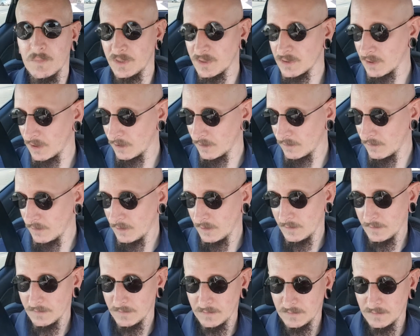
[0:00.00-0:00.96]
me. So
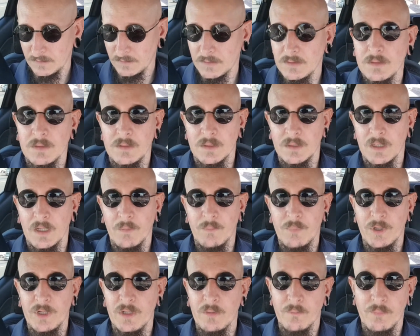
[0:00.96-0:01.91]
I'm
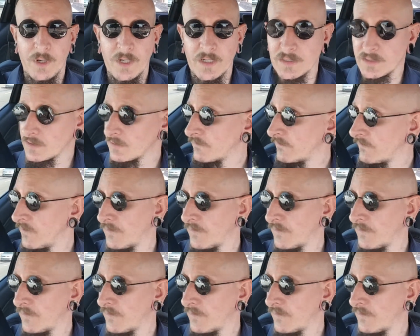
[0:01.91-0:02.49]
pretty impressed.